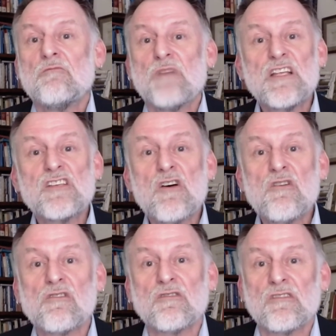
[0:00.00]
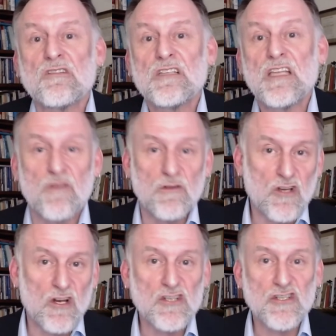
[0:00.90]
But his own, if he was
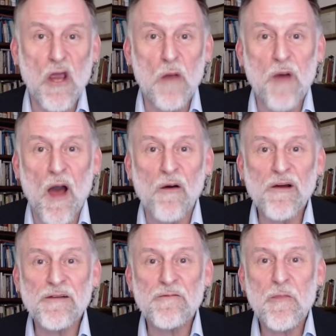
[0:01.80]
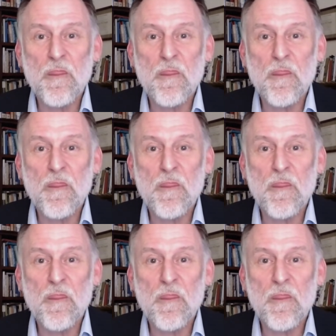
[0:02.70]
going to share power.